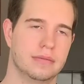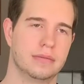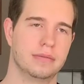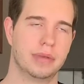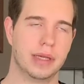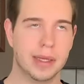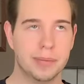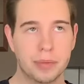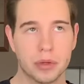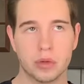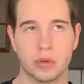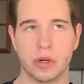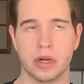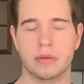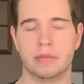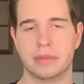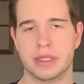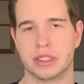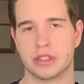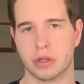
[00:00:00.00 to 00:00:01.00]
People
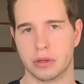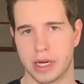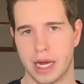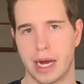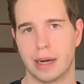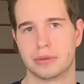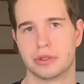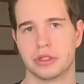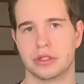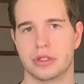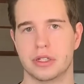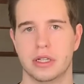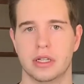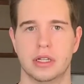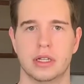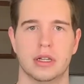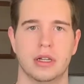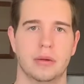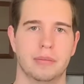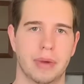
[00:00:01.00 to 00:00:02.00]
wouldn't be so captured
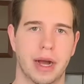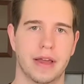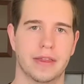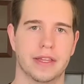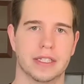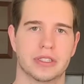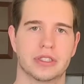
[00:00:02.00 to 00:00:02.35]
by this